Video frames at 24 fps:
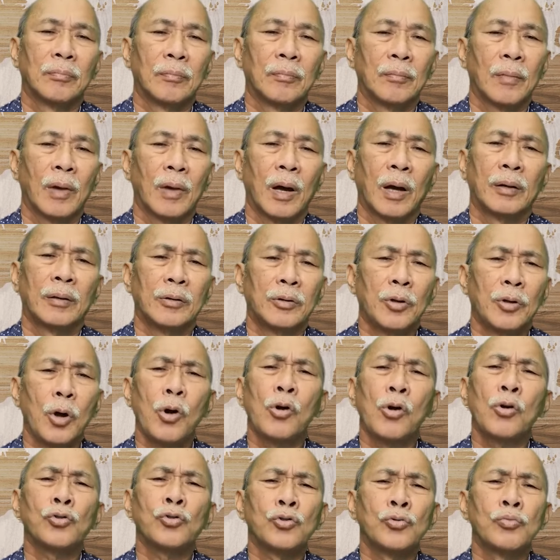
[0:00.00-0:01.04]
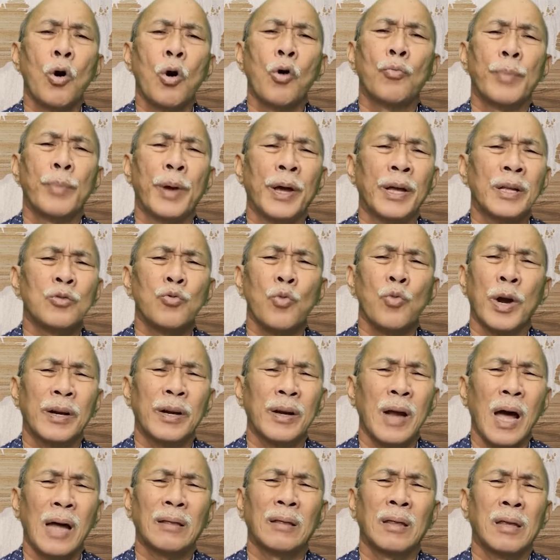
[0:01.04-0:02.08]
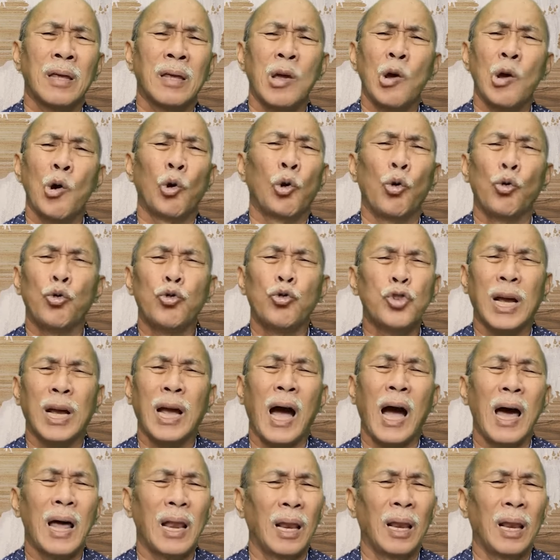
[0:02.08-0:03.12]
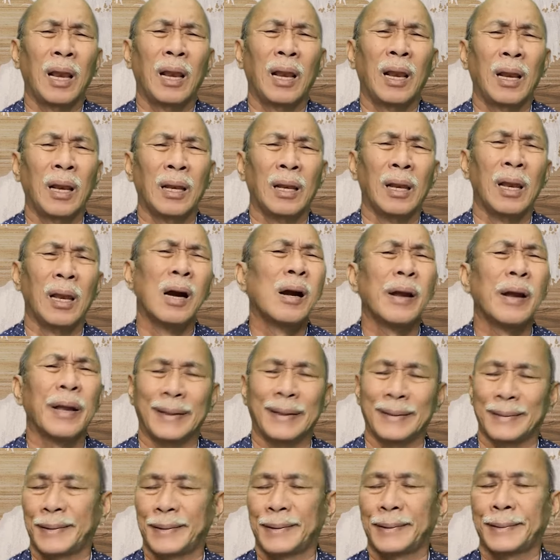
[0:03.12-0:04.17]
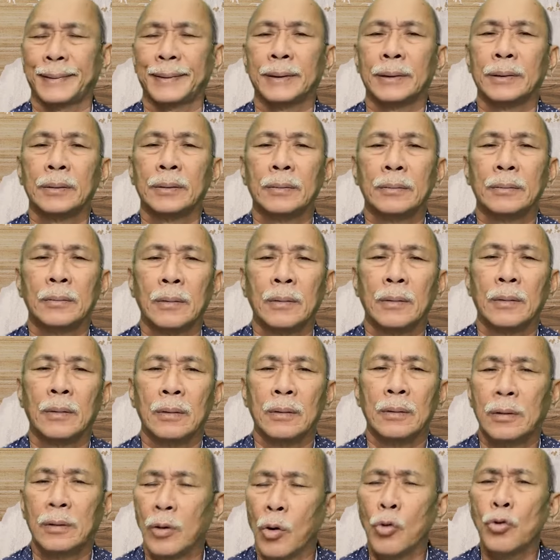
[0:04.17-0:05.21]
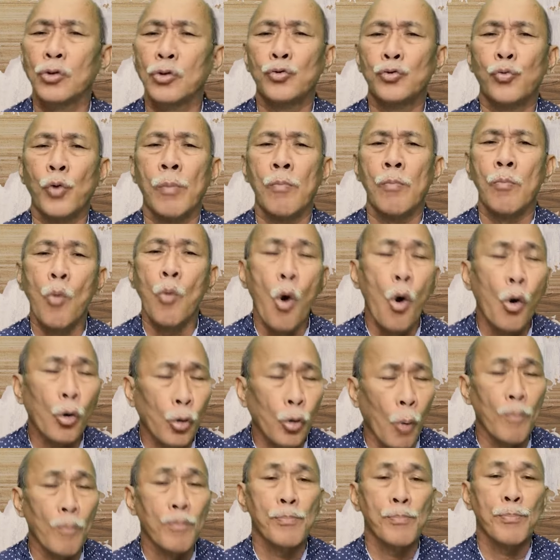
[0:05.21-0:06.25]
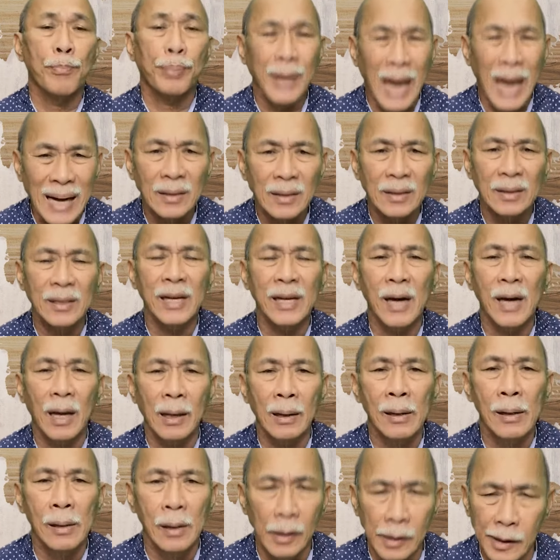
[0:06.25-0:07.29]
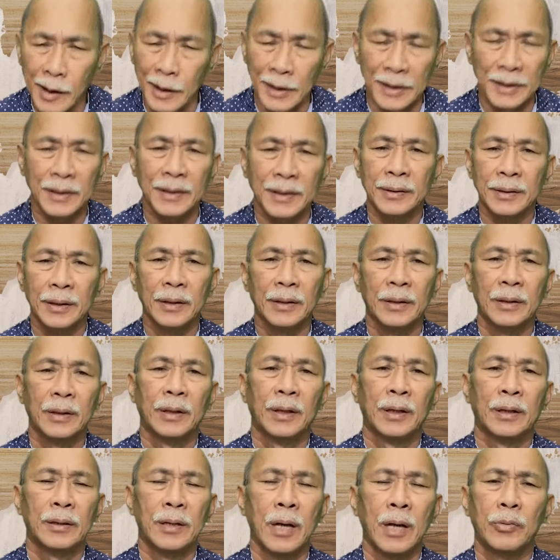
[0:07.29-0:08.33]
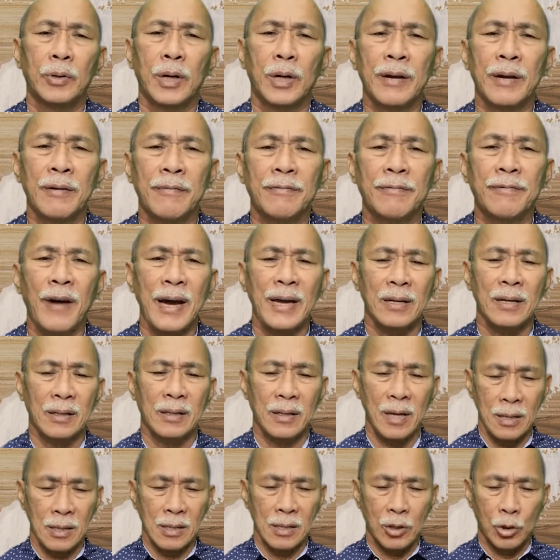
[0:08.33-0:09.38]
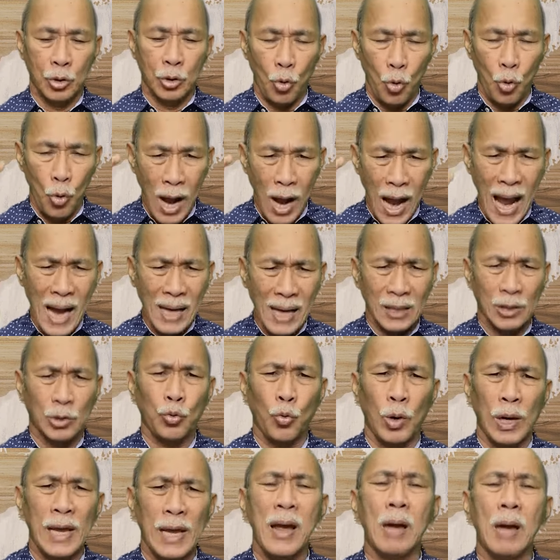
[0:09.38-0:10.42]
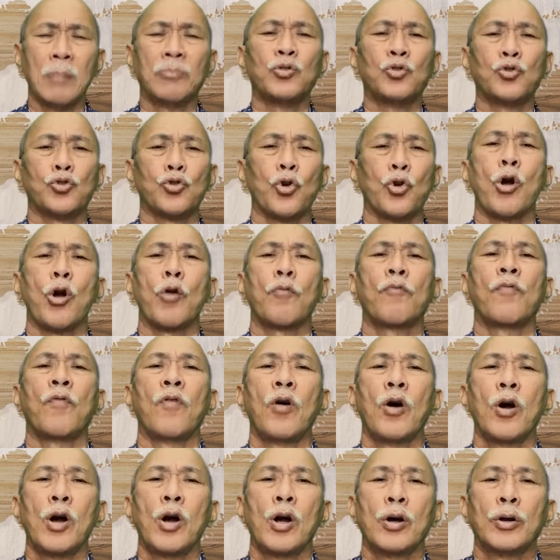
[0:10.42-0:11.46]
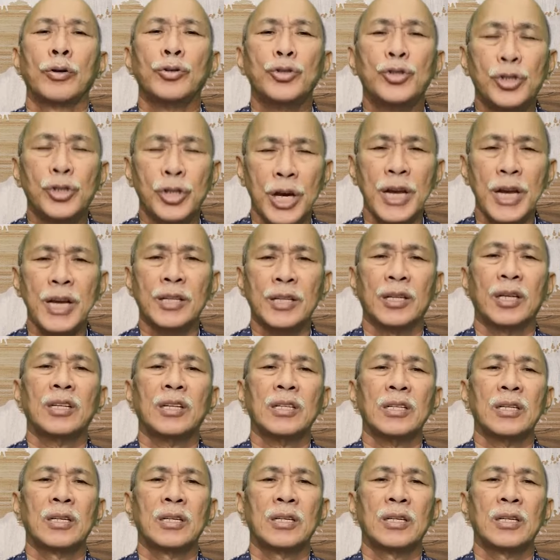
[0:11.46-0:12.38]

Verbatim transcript: And those moments were not theological learnings. Those were more of practical learnings. They were invited to actually observe Jesus,